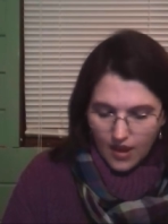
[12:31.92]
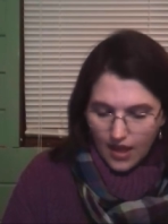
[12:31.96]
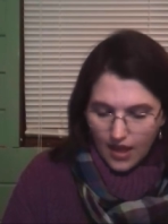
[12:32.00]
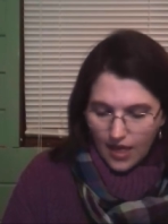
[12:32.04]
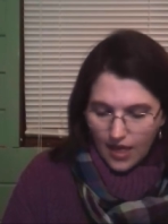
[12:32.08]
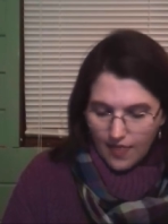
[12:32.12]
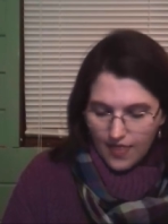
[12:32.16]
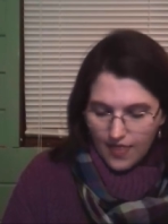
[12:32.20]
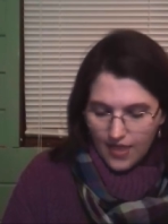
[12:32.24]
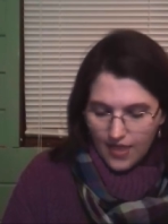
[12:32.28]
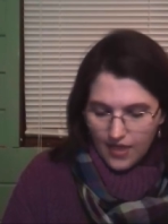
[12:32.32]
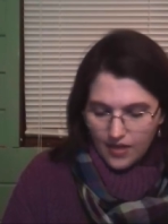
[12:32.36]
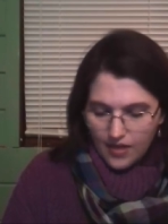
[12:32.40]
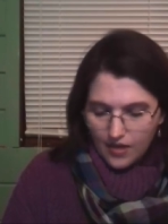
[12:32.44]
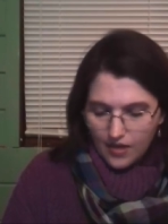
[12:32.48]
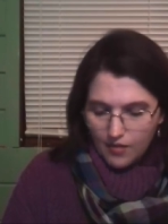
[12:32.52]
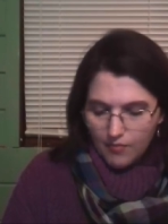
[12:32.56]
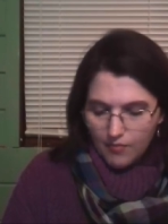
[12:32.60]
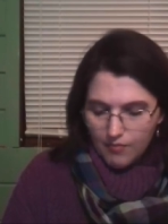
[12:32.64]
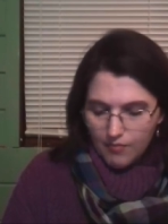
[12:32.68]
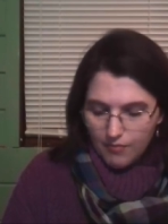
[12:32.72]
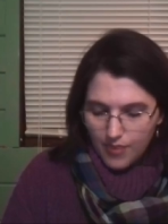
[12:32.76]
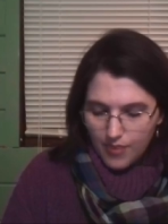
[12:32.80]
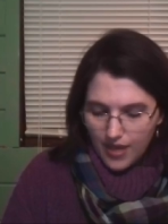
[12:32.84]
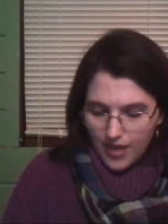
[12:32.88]
and then
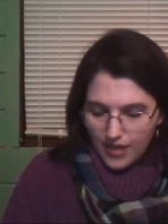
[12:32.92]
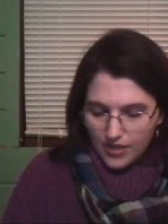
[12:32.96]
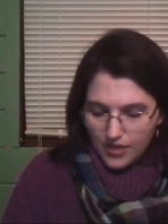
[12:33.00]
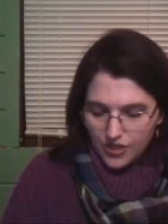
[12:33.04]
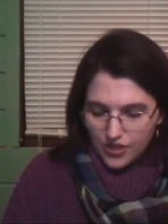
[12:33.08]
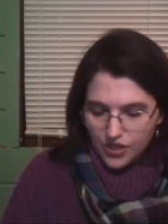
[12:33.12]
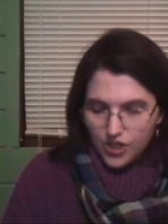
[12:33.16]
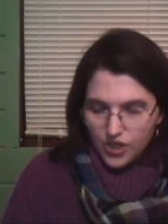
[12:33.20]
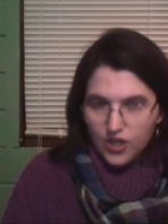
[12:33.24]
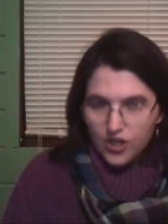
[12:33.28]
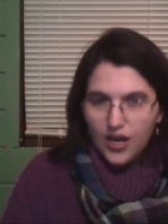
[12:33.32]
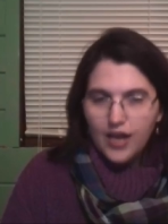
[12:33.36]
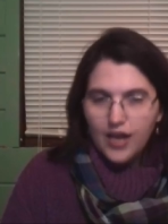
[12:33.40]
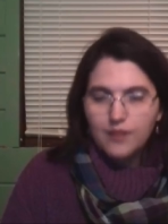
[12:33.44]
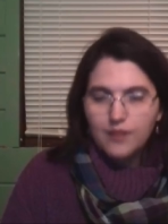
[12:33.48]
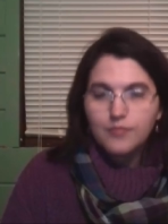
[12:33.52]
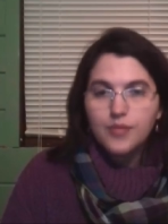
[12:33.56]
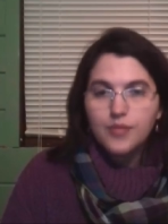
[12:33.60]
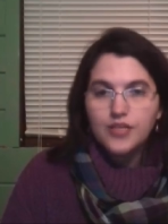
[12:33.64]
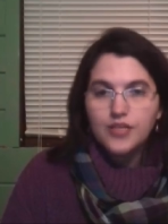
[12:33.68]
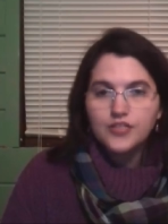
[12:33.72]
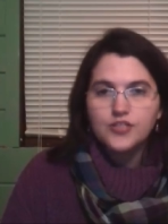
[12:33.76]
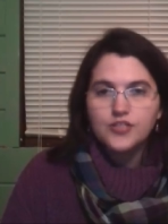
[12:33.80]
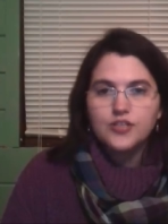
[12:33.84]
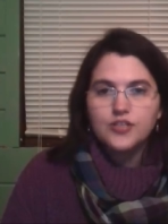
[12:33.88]
picture and
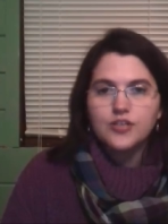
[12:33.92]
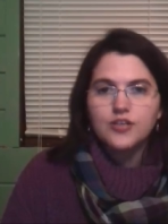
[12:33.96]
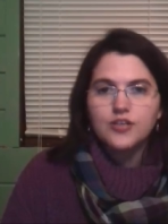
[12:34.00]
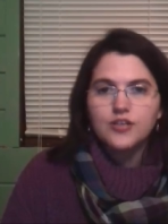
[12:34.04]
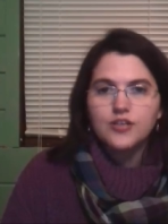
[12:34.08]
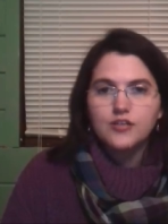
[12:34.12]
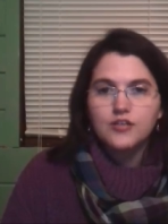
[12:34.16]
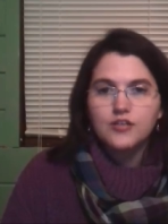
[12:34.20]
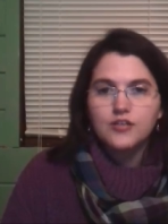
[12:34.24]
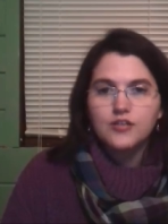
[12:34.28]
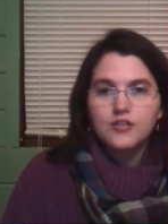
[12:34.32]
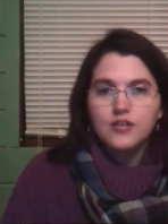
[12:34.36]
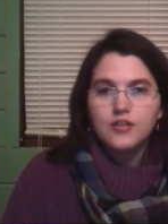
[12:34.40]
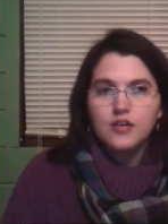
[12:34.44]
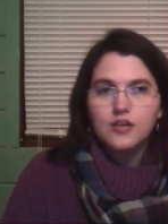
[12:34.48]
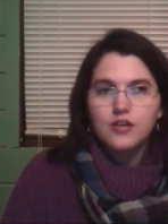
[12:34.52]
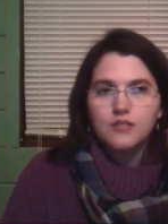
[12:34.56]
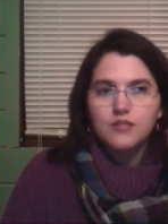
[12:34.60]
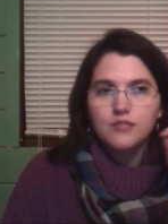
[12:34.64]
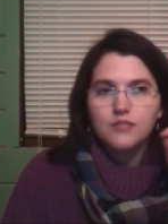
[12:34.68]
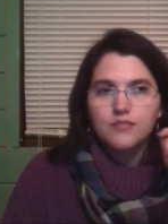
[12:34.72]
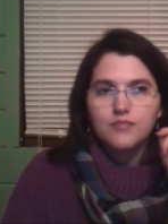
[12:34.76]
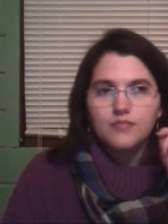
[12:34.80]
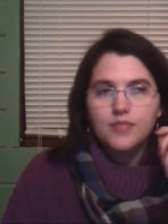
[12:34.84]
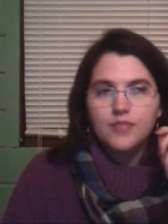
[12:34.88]
pitcher,
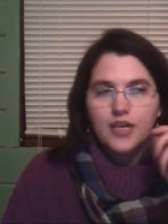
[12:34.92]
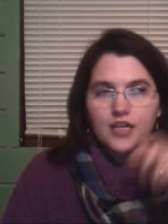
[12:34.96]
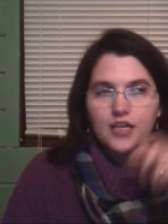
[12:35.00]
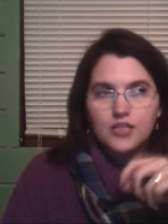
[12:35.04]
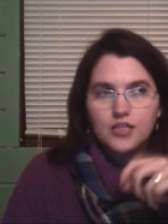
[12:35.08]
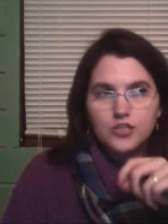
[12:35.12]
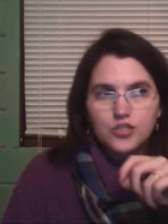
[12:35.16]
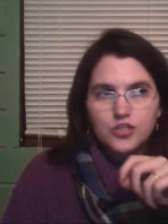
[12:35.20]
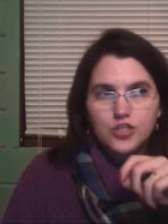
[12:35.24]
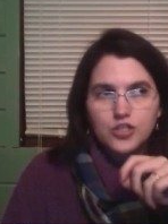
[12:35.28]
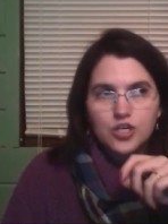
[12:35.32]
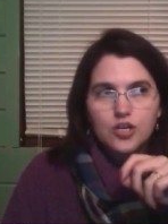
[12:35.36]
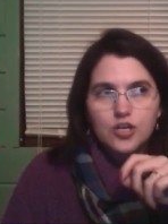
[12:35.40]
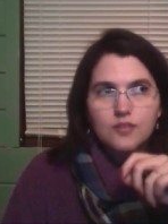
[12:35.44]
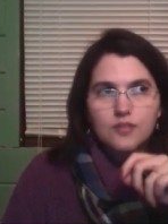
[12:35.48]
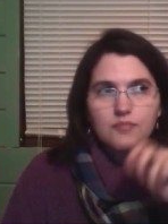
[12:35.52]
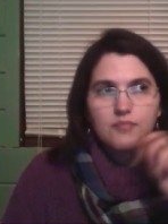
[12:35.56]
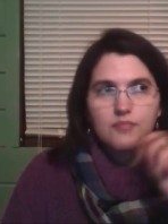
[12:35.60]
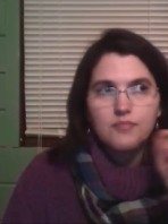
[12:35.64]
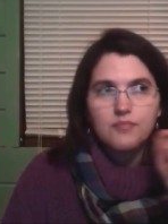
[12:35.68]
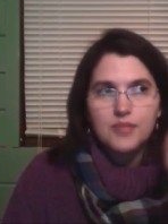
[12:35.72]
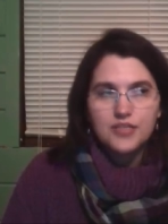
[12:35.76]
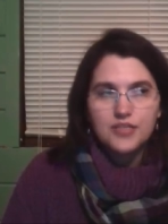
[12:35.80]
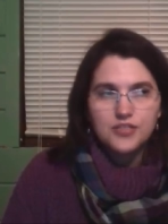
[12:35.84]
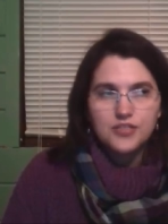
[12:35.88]
picture,
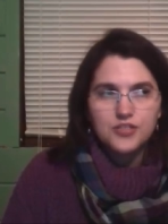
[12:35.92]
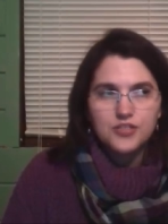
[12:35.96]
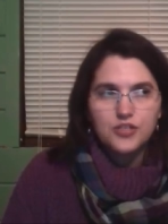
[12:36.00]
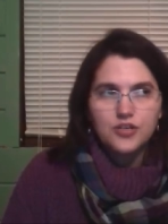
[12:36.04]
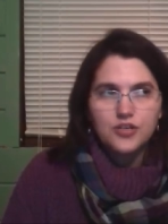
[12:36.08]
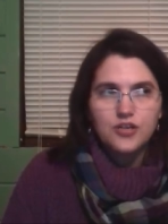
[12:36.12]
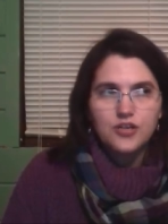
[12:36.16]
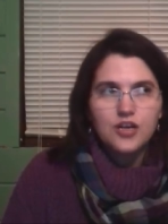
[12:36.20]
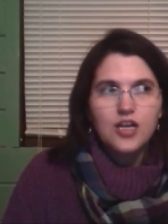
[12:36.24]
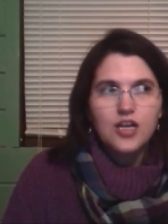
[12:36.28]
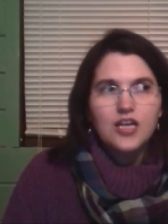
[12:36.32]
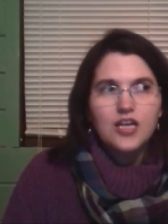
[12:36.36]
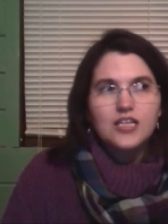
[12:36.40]
pitcher.